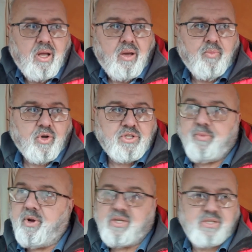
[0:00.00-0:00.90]
I'm watching
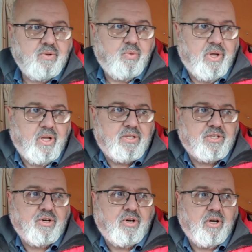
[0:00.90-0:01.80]
my wheels
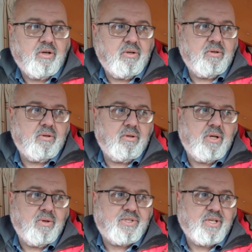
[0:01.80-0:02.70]
turn
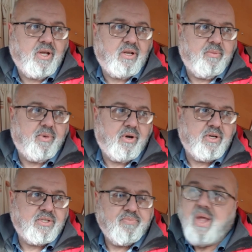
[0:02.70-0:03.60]
outside in the
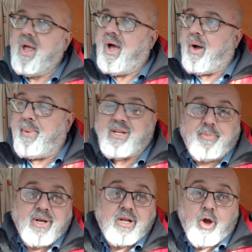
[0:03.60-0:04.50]
mirrors. I meant to
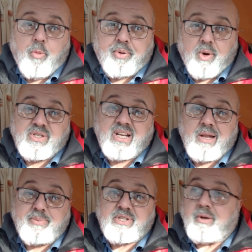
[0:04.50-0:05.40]
bring the GoPro to
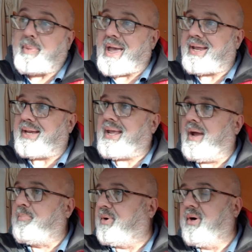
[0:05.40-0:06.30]
clip it to the back of the
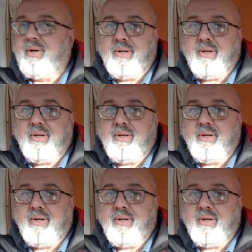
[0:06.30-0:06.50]
camper.